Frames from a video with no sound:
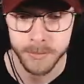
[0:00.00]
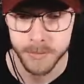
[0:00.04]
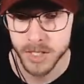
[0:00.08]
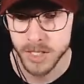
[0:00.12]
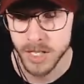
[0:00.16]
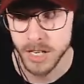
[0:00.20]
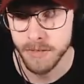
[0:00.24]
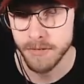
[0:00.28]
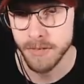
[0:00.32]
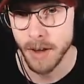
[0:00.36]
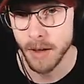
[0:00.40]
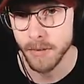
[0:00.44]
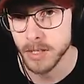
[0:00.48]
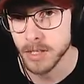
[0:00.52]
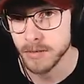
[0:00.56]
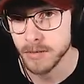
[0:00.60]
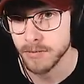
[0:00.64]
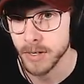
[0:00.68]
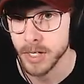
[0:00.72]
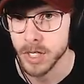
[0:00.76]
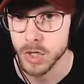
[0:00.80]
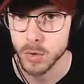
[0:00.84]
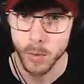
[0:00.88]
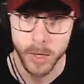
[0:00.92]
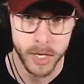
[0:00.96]
see Five Nights at
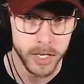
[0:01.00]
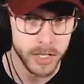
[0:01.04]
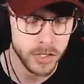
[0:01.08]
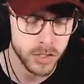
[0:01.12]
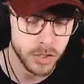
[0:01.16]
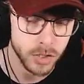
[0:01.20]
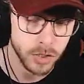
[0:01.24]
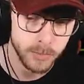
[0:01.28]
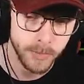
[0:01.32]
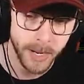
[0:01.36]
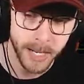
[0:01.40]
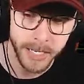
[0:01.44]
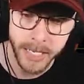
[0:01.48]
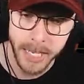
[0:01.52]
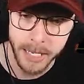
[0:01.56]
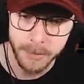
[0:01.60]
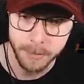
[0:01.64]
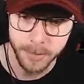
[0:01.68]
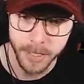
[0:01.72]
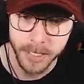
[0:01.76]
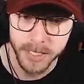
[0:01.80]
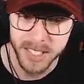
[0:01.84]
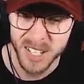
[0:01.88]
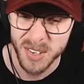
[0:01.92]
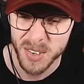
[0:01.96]
Freddy's 1 and 2, my
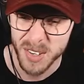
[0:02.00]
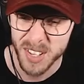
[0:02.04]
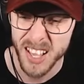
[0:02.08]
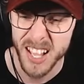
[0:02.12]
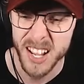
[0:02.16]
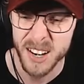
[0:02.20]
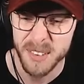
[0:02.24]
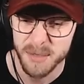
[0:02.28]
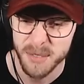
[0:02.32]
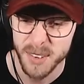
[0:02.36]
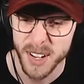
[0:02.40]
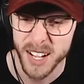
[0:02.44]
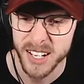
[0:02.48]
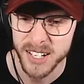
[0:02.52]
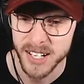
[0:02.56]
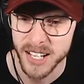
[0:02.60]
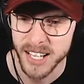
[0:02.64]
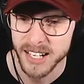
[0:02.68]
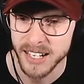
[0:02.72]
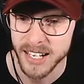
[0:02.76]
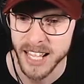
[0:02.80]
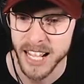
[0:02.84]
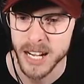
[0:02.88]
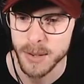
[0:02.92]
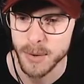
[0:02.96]
gameplays. They're a lot of fun.
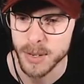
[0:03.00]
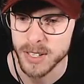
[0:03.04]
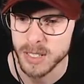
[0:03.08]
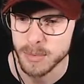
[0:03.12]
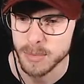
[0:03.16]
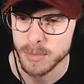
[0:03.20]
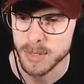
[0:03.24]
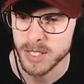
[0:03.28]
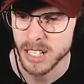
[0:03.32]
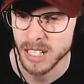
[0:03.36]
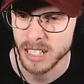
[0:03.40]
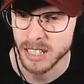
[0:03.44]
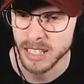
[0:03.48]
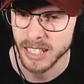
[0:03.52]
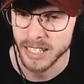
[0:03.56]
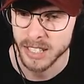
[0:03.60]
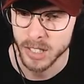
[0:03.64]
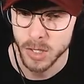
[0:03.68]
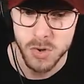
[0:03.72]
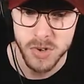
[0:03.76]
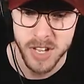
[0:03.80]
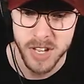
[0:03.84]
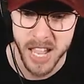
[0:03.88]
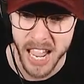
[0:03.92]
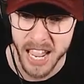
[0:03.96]
And anyways, I'm just going to click
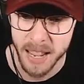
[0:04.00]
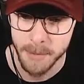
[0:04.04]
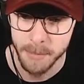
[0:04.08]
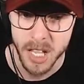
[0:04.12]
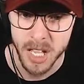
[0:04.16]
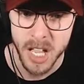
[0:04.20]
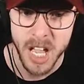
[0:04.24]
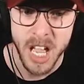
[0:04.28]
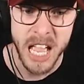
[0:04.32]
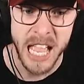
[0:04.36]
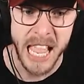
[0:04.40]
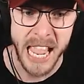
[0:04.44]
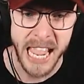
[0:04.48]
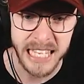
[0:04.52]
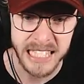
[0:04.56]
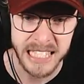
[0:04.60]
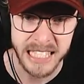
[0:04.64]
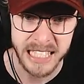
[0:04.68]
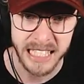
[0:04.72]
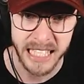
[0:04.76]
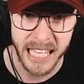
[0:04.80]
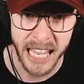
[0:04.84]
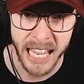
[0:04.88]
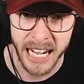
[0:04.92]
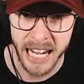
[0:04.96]
new game. Let's
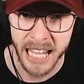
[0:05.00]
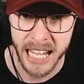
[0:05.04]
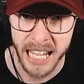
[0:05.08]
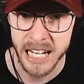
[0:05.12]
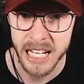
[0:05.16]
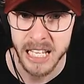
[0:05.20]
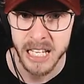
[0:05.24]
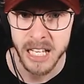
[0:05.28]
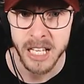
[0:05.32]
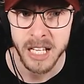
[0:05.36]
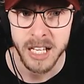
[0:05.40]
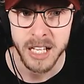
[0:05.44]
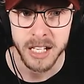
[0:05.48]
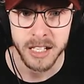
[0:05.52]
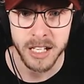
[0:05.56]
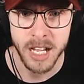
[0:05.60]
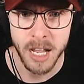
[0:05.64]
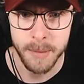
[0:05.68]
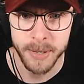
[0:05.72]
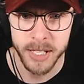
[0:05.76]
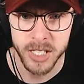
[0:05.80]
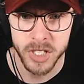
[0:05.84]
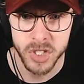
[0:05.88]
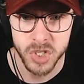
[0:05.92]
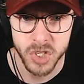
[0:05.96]
get it.
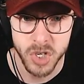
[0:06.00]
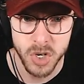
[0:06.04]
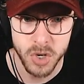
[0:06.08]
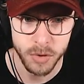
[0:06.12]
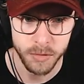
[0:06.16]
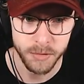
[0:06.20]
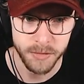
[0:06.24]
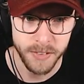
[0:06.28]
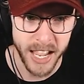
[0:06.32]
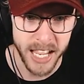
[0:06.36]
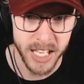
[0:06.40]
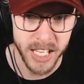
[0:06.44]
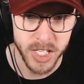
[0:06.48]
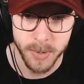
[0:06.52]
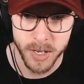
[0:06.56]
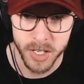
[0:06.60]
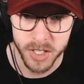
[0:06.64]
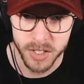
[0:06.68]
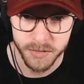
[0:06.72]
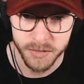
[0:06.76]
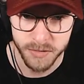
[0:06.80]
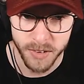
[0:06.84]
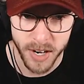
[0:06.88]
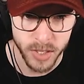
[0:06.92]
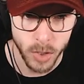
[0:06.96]
Coming soon,
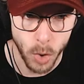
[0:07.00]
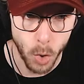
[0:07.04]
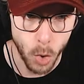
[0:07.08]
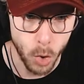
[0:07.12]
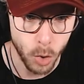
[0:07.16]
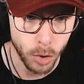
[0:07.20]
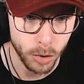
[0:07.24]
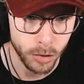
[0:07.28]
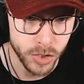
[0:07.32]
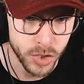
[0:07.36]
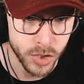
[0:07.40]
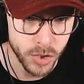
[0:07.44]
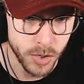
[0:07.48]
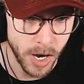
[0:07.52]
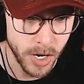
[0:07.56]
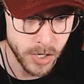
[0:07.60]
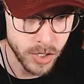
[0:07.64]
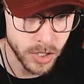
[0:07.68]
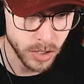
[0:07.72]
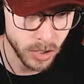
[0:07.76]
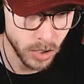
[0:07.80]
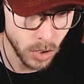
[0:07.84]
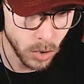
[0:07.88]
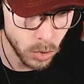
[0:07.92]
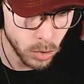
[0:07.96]
Fazbear's Fright, the horror
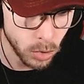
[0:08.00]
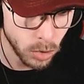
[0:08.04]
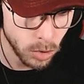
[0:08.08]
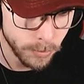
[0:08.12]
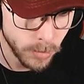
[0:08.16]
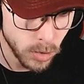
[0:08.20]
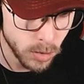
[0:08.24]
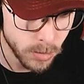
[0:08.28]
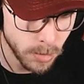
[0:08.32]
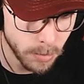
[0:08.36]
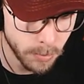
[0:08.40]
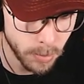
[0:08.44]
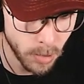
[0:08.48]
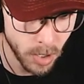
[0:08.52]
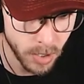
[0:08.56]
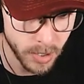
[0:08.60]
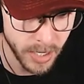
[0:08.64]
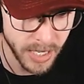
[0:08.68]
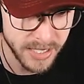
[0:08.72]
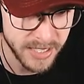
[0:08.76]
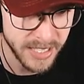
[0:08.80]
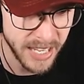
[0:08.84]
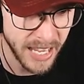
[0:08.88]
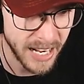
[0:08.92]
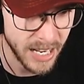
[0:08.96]
attraction. Local amusement park
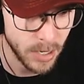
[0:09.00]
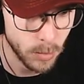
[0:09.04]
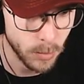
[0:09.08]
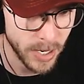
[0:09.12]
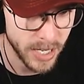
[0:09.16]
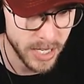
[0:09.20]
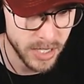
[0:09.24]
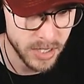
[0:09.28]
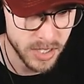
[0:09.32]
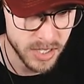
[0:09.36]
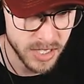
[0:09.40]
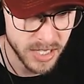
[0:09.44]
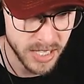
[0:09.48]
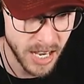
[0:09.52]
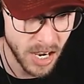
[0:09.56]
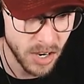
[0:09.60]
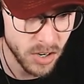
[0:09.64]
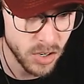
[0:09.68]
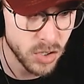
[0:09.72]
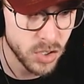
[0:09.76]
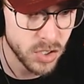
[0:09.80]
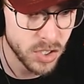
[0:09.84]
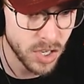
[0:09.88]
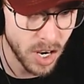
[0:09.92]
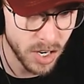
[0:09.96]
is getting ready to scare
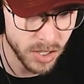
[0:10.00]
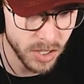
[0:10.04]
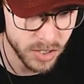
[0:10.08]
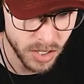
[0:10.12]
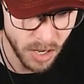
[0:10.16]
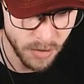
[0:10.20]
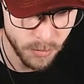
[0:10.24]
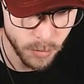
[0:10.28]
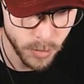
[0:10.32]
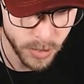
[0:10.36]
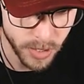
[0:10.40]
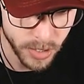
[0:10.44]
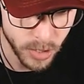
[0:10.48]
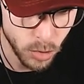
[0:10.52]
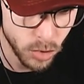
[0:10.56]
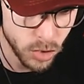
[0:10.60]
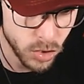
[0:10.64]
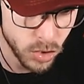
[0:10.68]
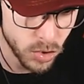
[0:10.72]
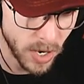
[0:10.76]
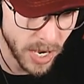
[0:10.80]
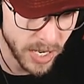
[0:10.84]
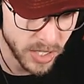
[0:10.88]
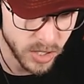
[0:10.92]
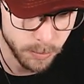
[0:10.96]
your socks off with a new
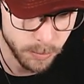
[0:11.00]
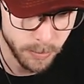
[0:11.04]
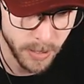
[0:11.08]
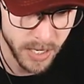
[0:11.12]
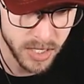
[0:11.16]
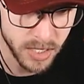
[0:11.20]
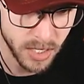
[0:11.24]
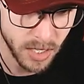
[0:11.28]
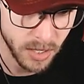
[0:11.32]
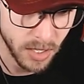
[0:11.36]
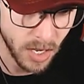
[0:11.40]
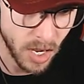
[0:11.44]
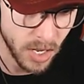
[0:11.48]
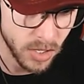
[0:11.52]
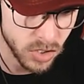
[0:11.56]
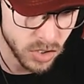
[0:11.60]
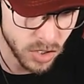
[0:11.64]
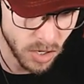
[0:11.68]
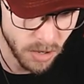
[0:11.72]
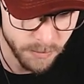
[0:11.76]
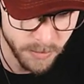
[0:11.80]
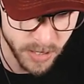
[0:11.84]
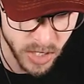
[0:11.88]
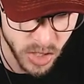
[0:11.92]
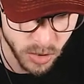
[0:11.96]
attraction based on the
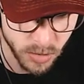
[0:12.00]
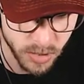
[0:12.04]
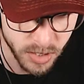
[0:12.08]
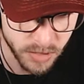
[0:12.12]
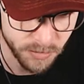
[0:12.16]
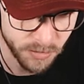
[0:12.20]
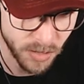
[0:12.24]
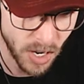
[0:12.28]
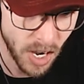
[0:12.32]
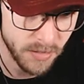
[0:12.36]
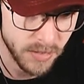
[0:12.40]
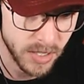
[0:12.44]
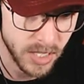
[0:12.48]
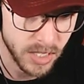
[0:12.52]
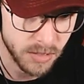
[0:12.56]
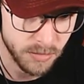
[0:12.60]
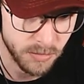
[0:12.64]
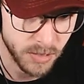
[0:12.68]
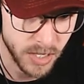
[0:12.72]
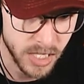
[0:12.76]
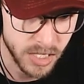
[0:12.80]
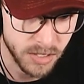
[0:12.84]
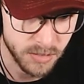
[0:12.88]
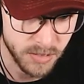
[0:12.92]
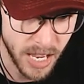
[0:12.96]
unsolved mysteries of Five Nights at
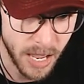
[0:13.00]
Freddy's.